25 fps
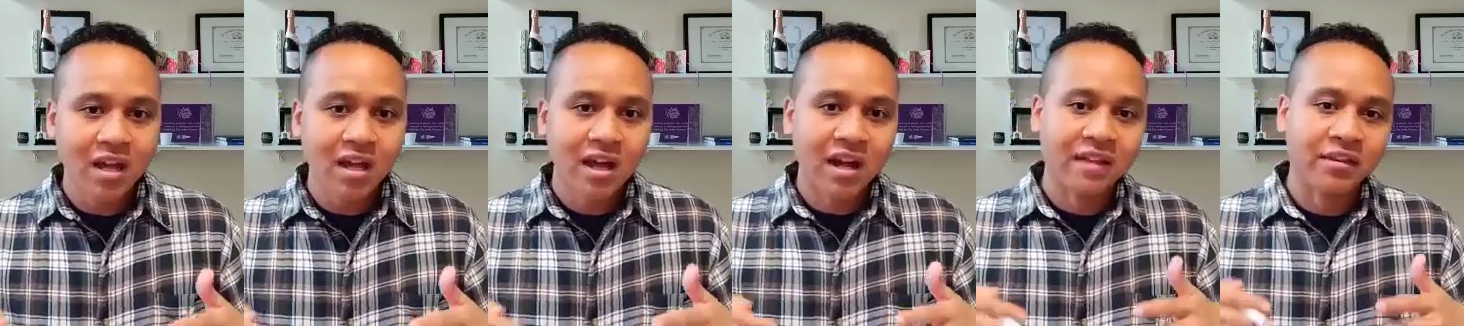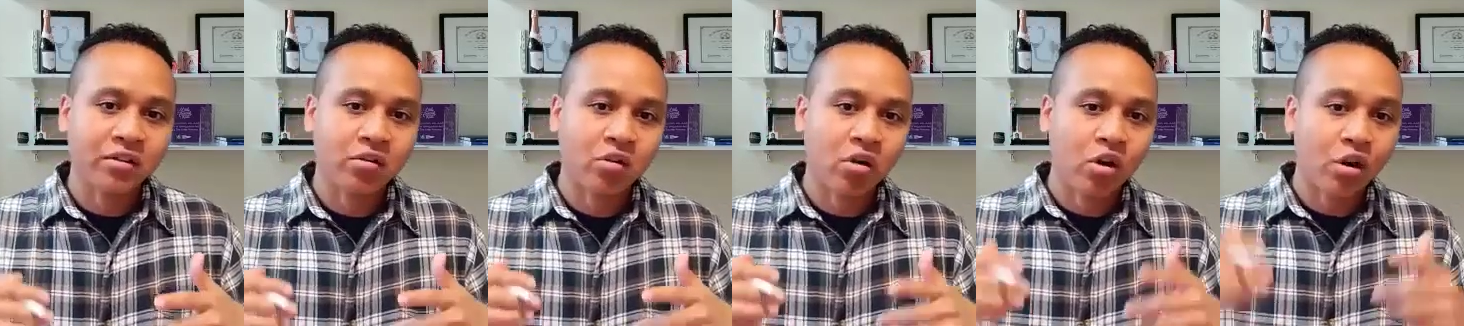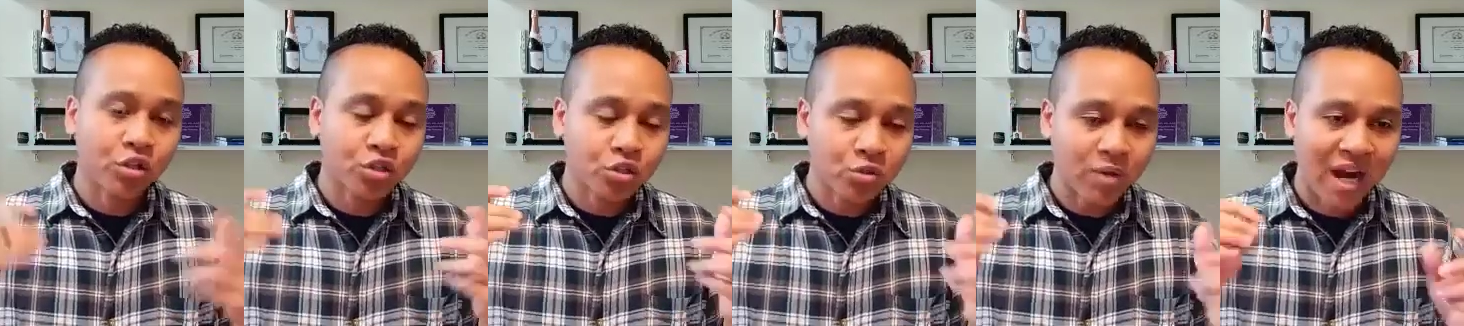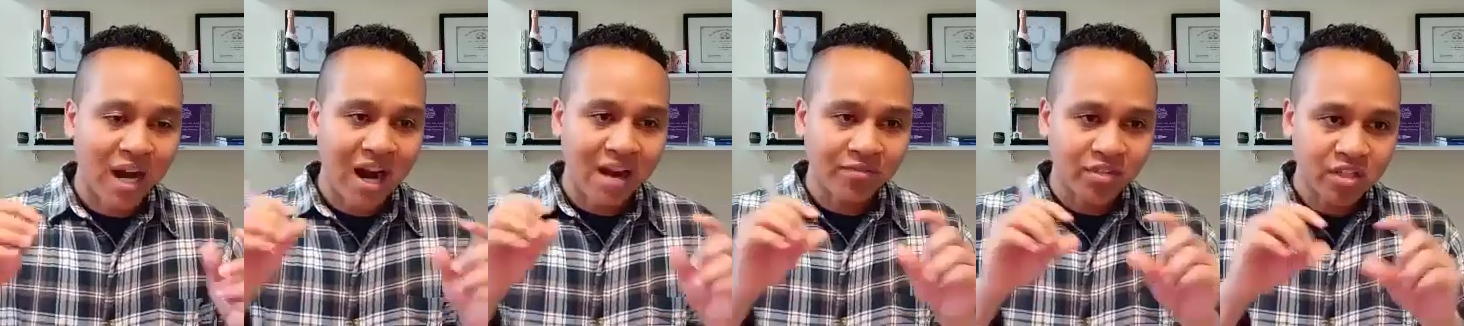and they'll also
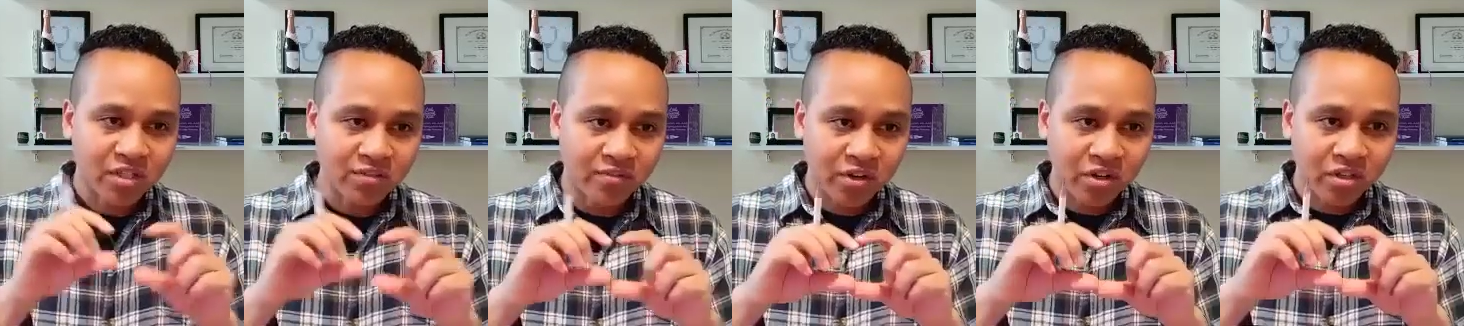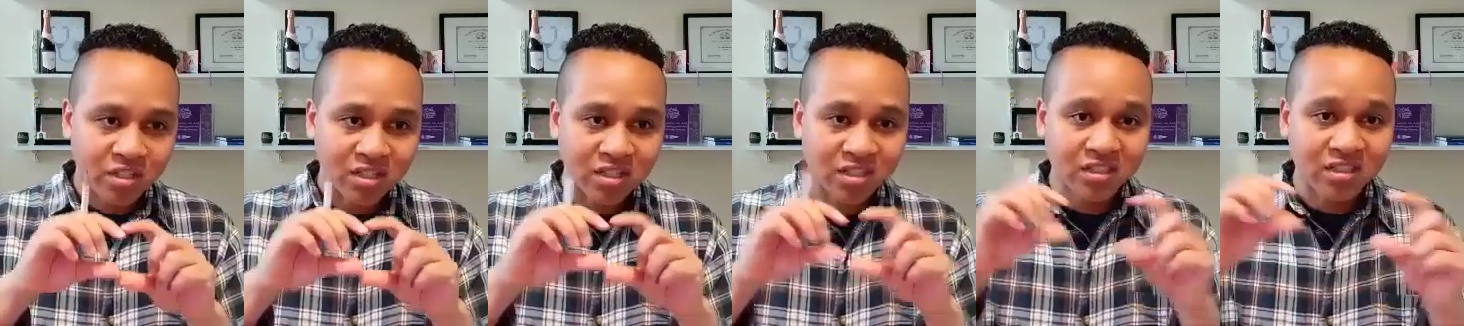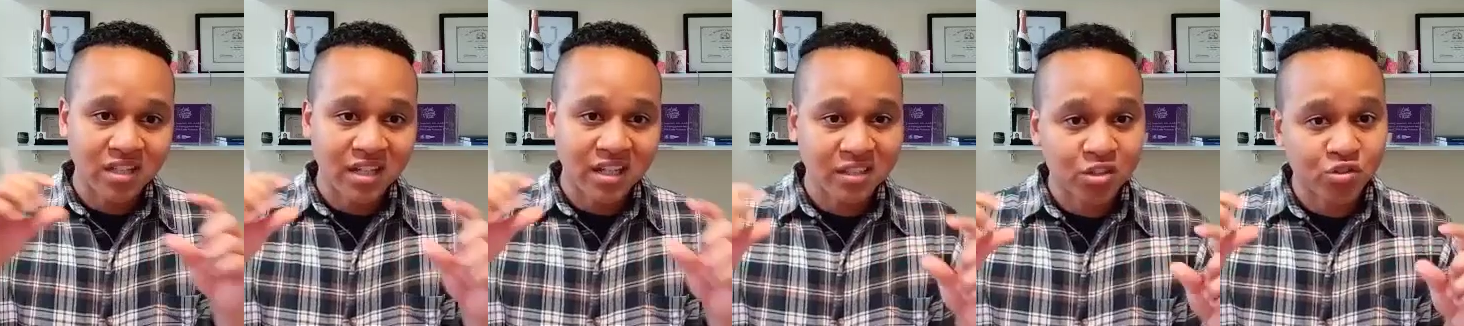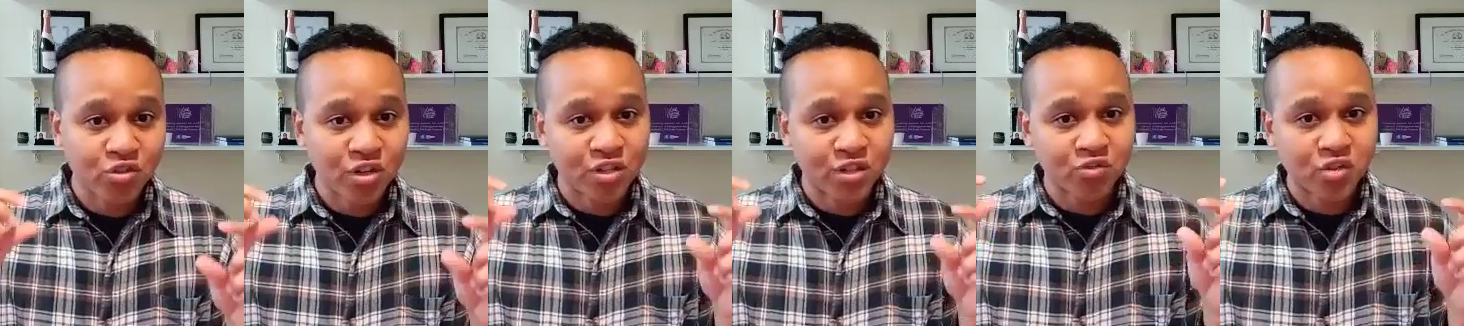have this very
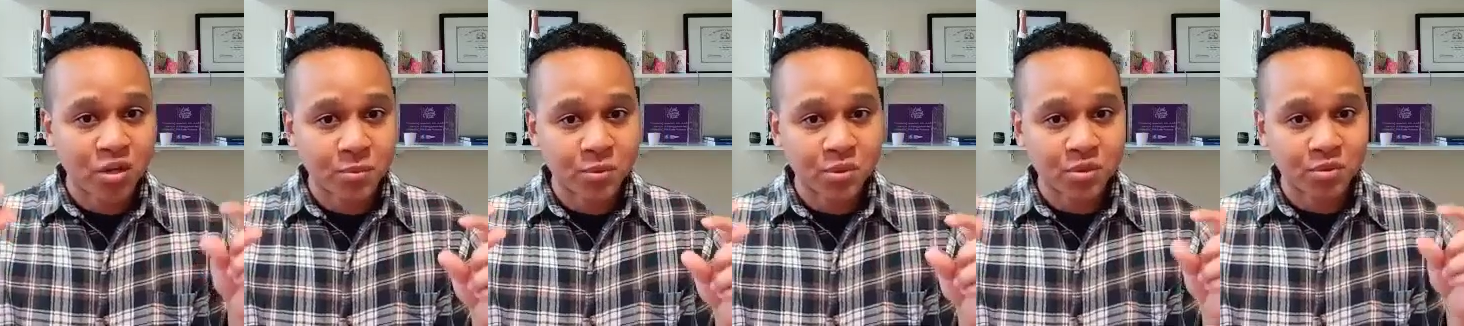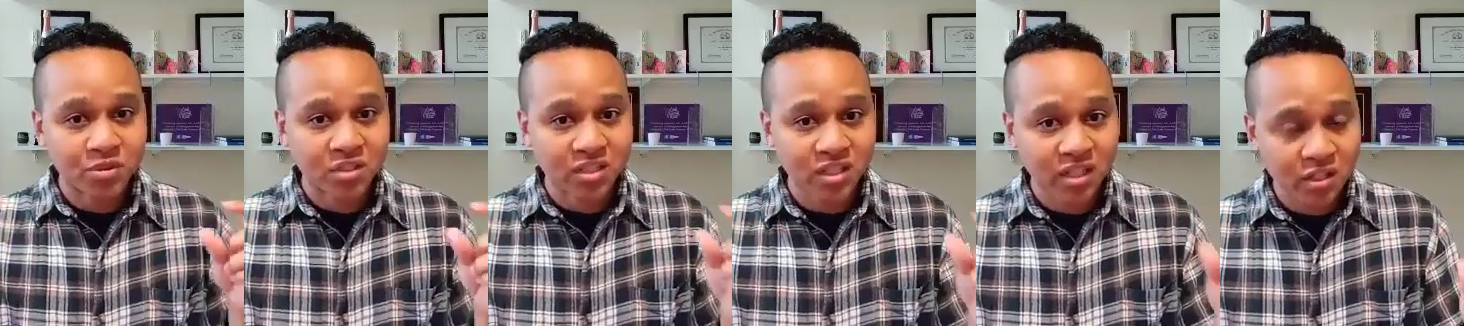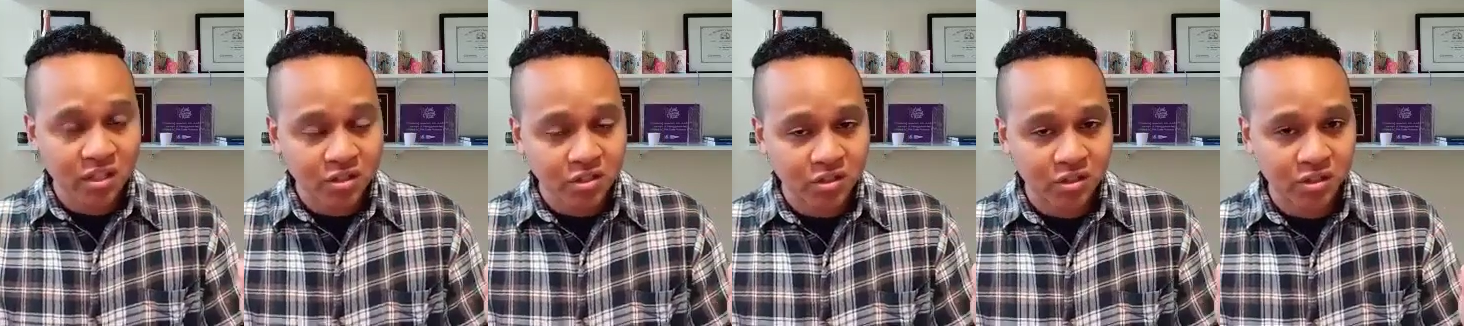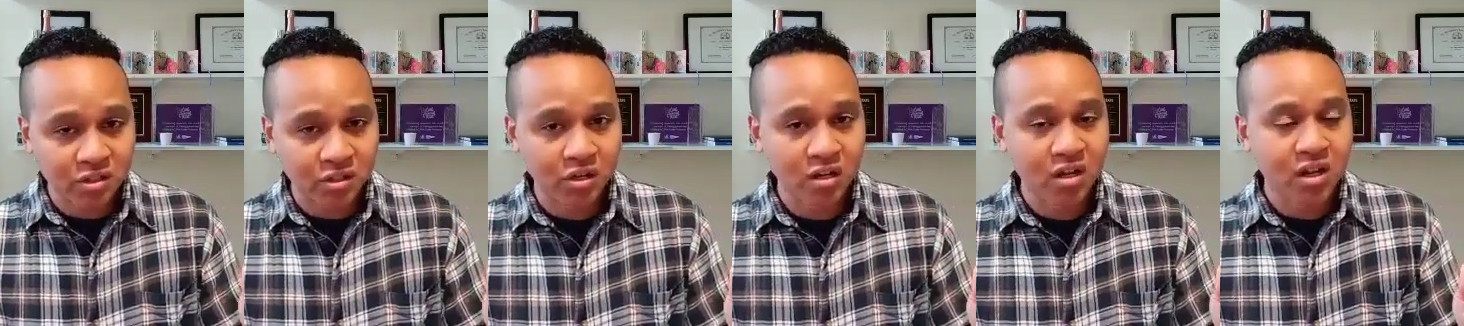distinct transcriptional
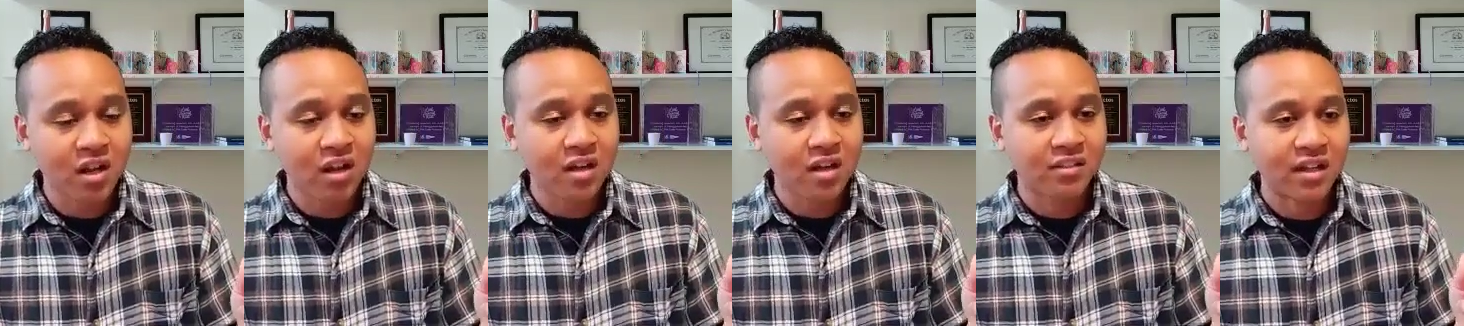signature